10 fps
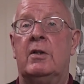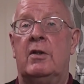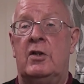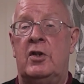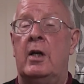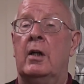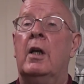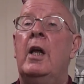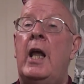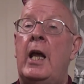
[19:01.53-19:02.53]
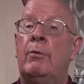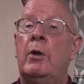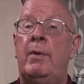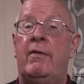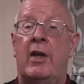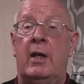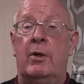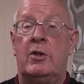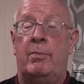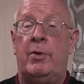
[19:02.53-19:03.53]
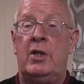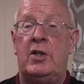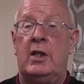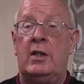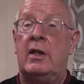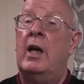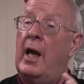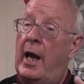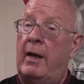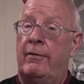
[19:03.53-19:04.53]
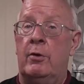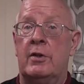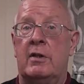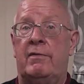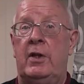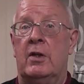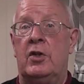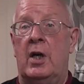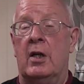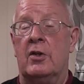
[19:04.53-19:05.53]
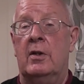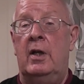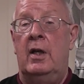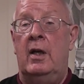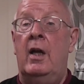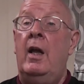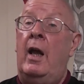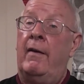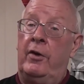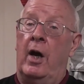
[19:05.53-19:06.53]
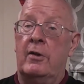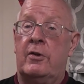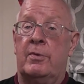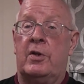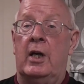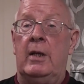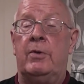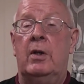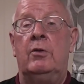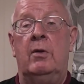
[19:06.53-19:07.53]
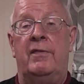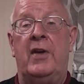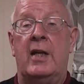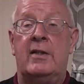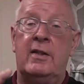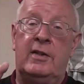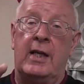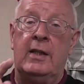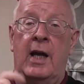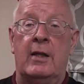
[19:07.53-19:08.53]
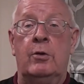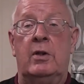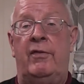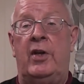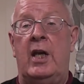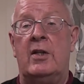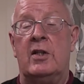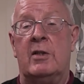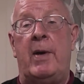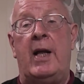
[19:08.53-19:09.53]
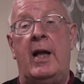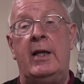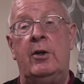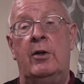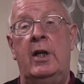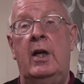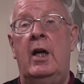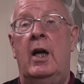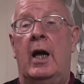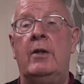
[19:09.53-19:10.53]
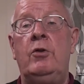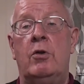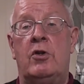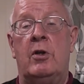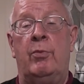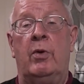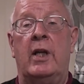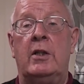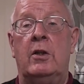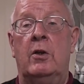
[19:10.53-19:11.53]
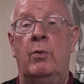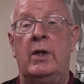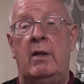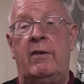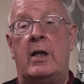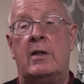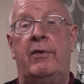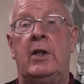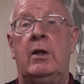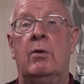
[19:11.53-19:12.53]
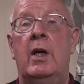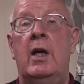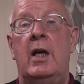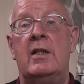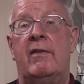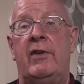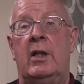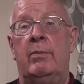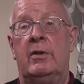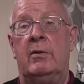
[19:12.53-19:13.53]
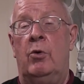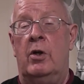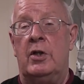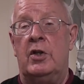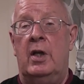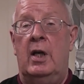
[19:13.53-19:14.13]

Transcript: to the channel. It would be very much appreciated, and of course it's free of charge. If you are subscribed, don't forget to ding that notifications bell icon, and YouTube will let you know when the next video is available to watch.